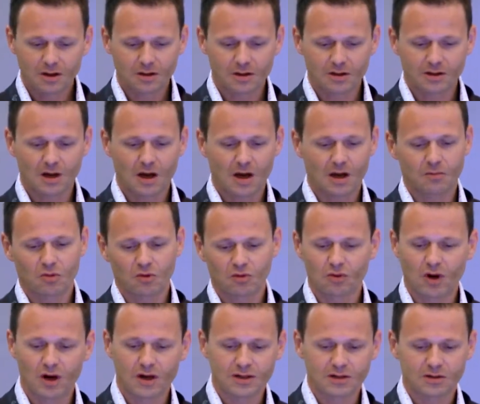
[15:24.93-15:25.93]
the time
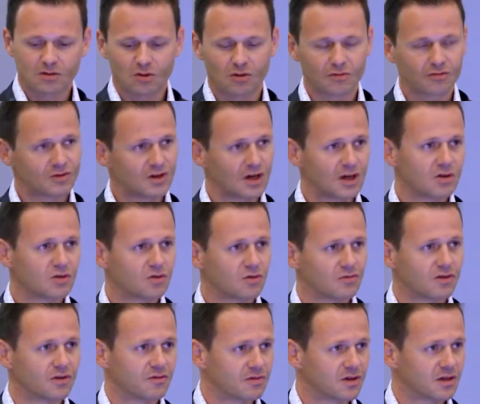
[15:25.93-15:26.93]
horizon of 10 to
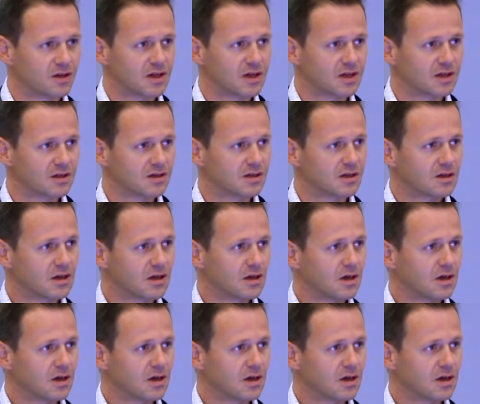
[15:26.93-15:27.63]
15 years,